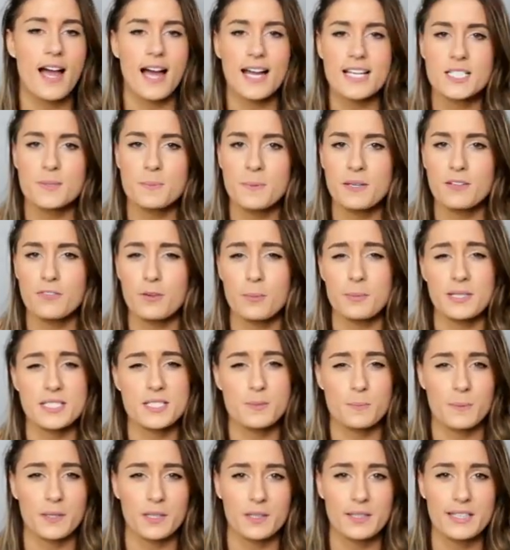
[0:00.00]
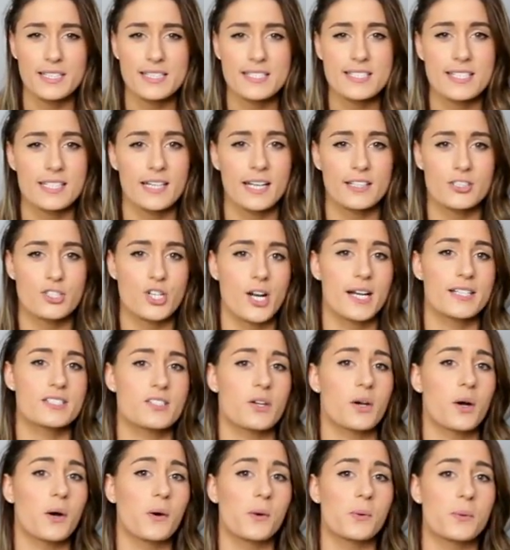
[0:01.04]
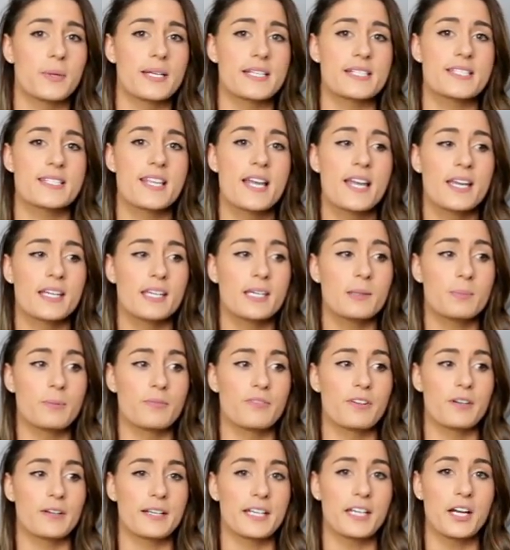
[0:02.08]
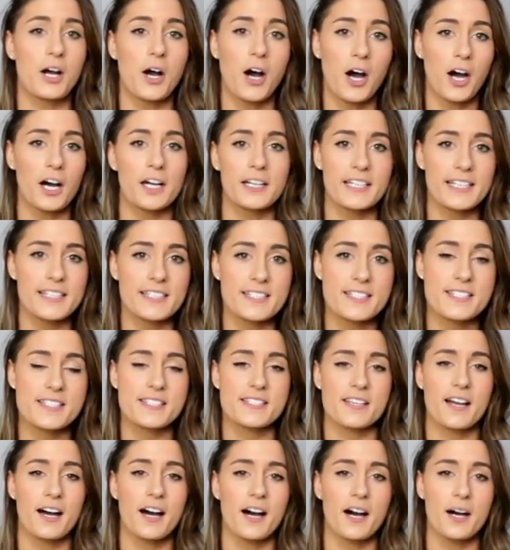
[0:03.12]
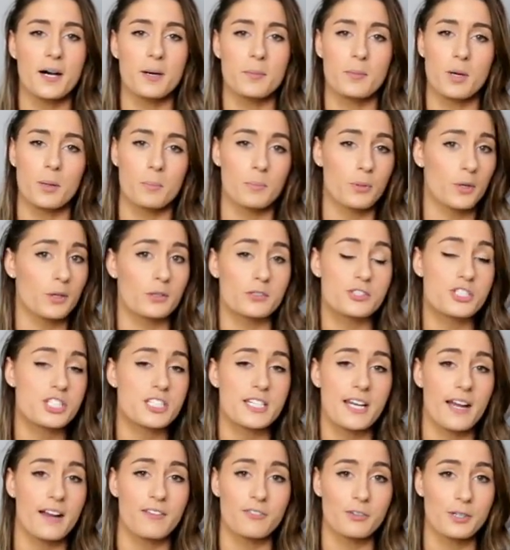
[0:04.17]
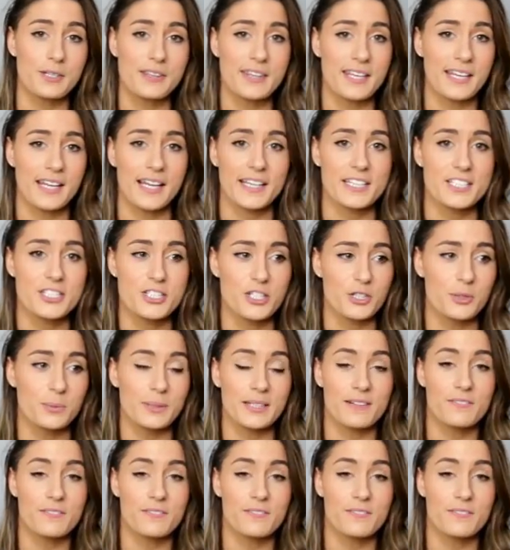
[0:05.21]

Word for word: I speak from experience and I try to always keep a very honest um, approach to everything I do.